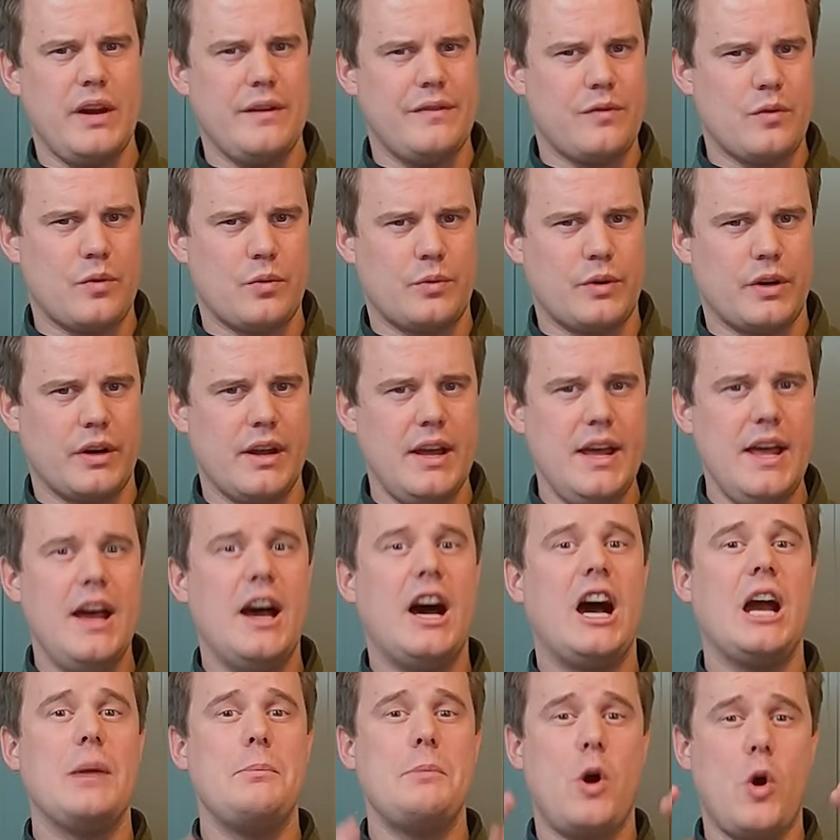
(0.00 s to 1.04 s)
forward.
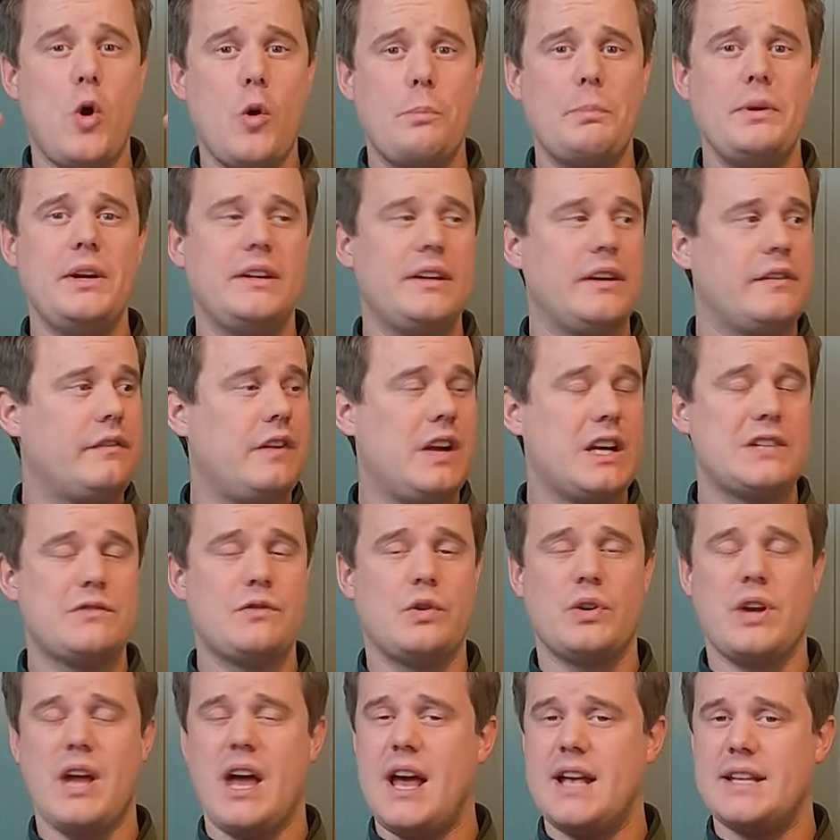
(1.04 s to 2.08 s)
I'm hoping that
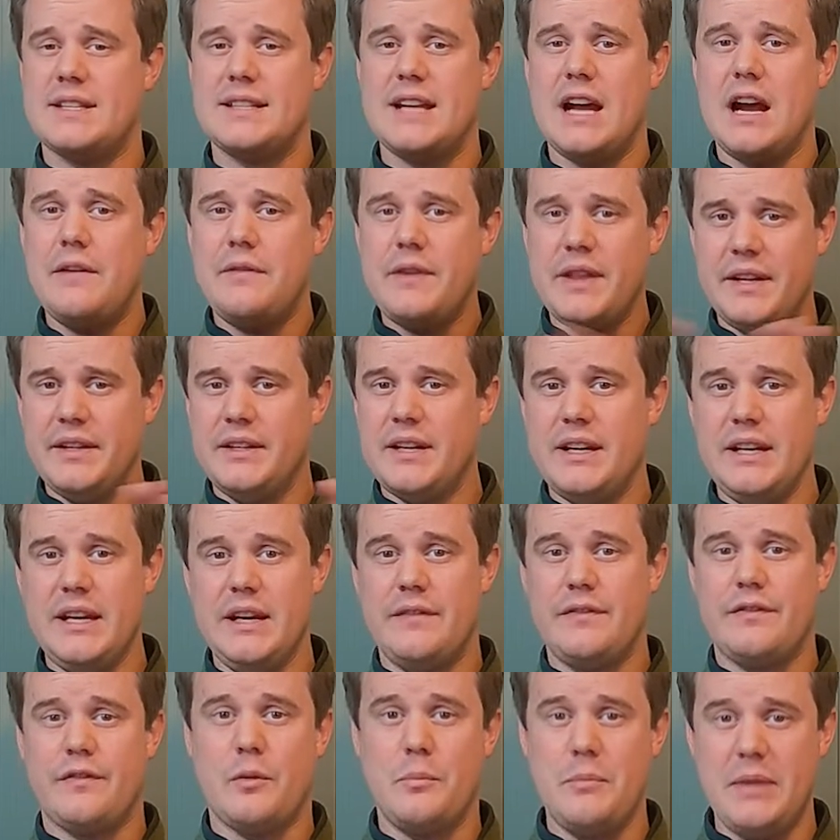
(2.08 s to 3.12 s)
Flashforge has everything they
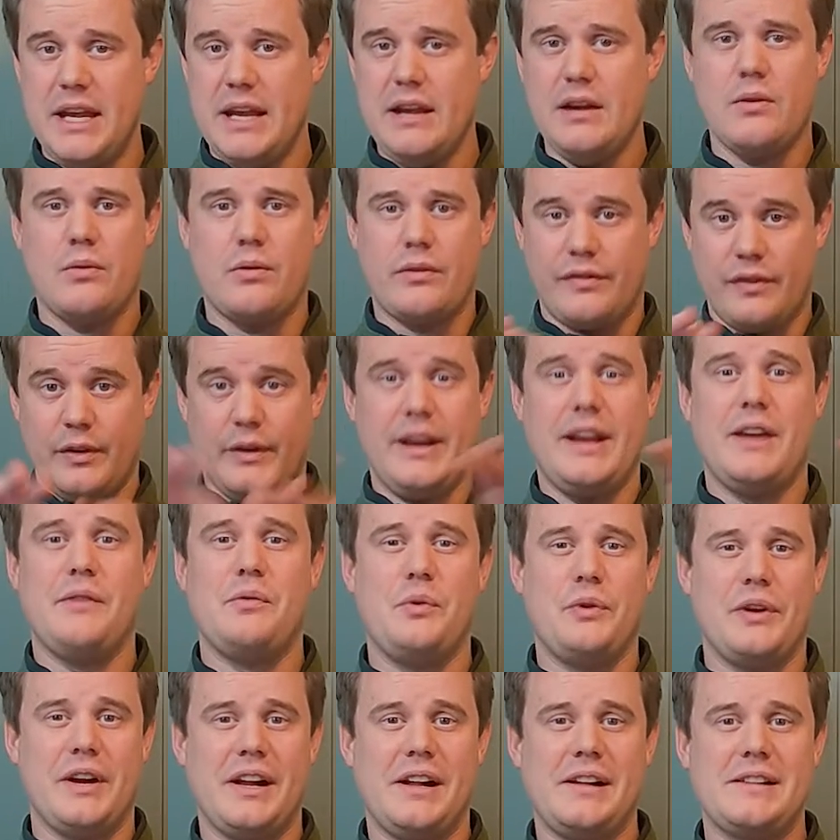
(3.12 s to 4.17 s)
need from me or from
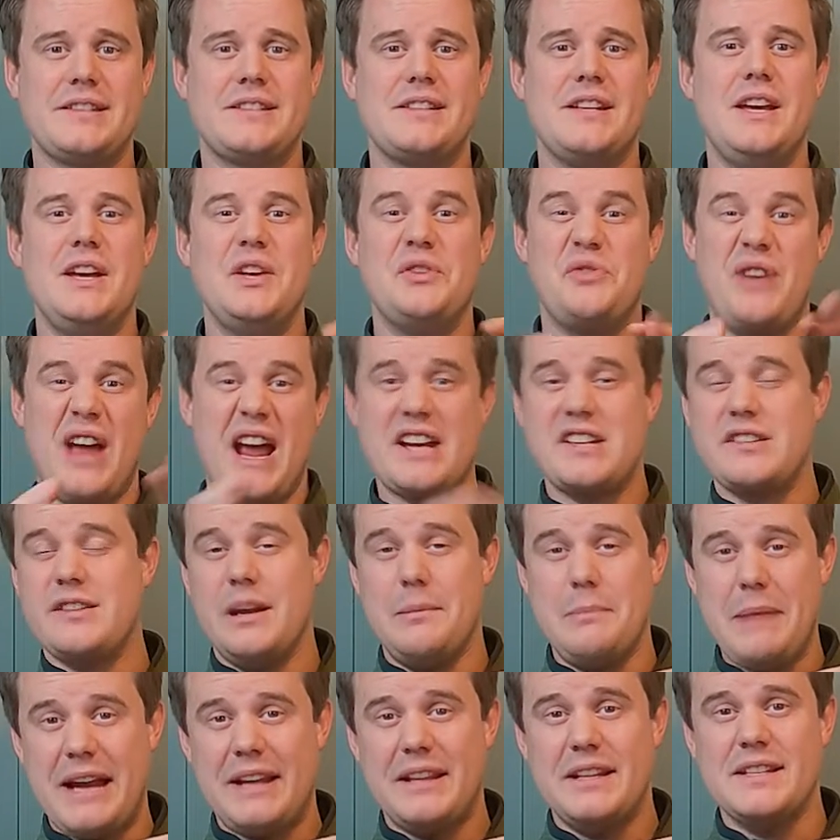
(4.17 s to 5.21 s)
everyone else to actually
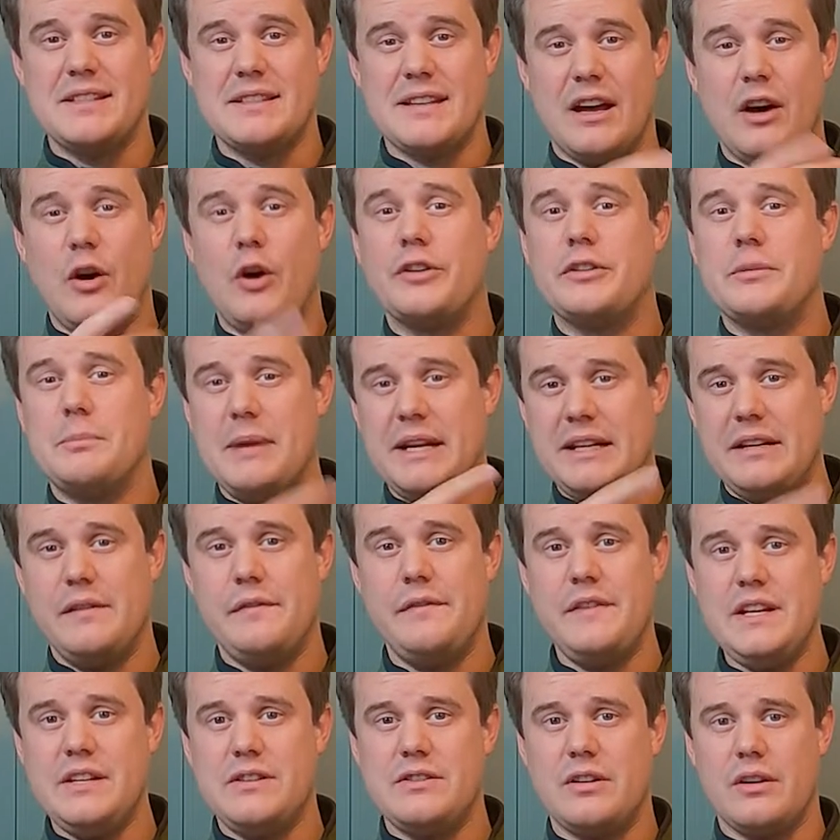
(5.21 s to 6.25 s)
make this an automated
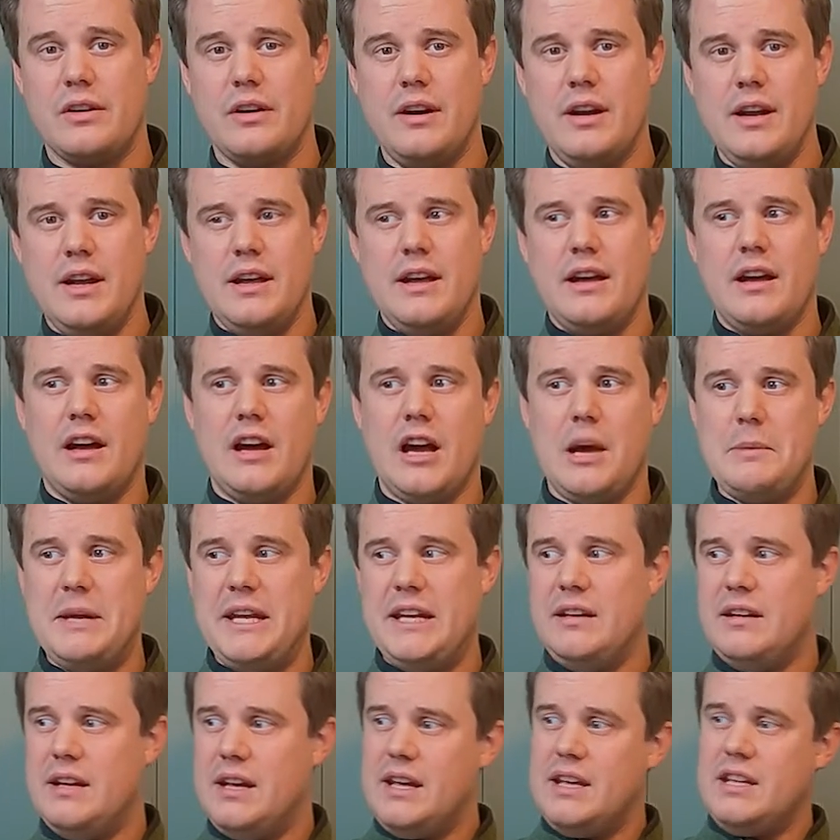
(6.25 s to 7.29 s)
feature. I
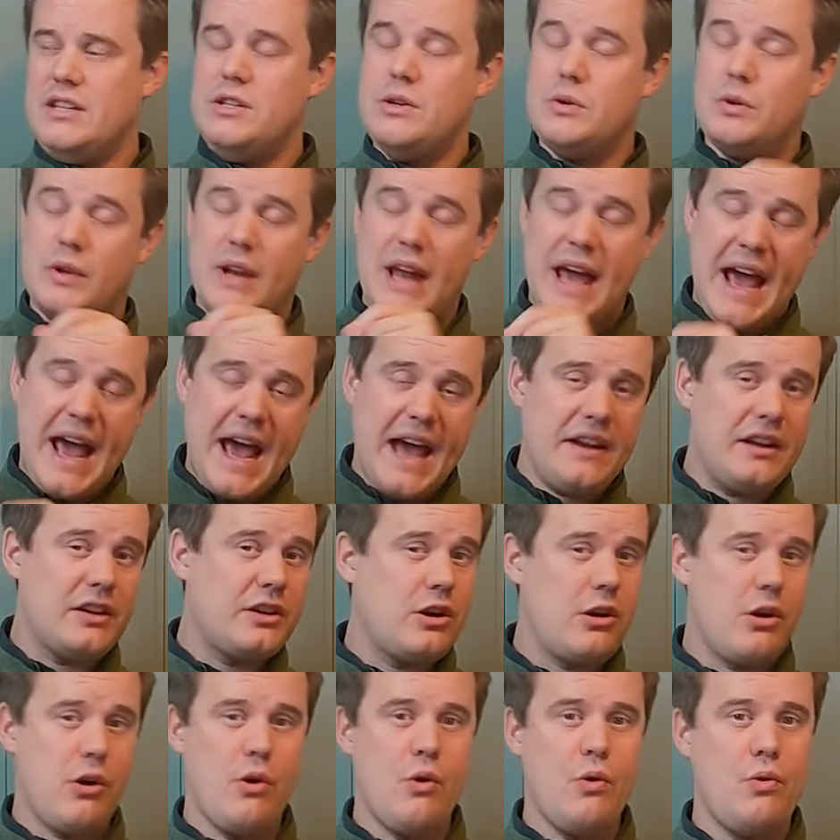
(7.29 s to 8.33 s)
mean, you could add a
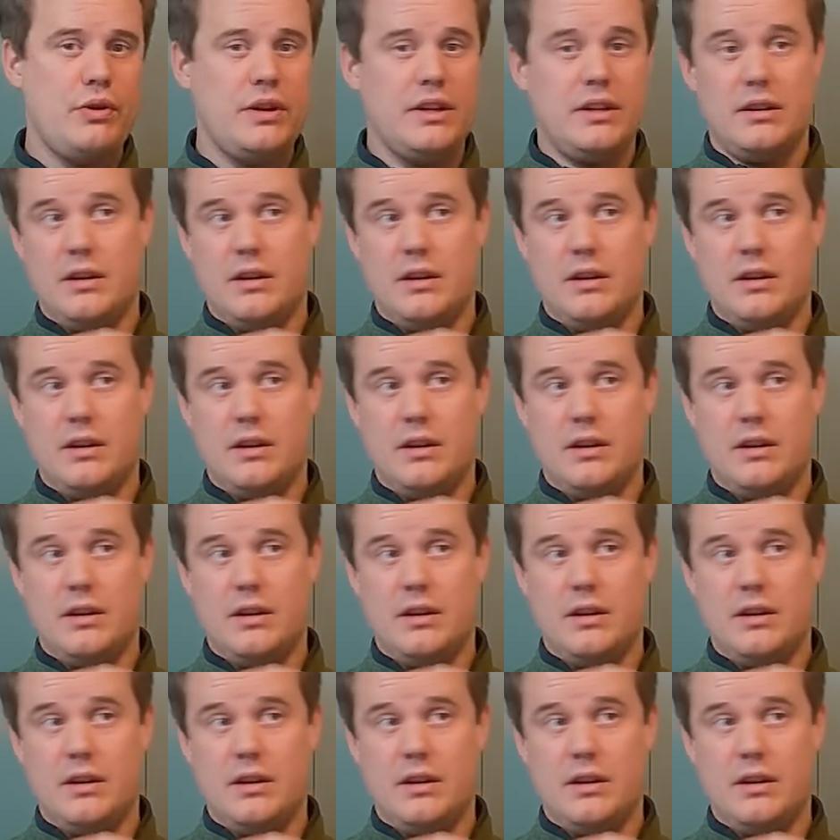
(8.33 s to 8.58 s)
code in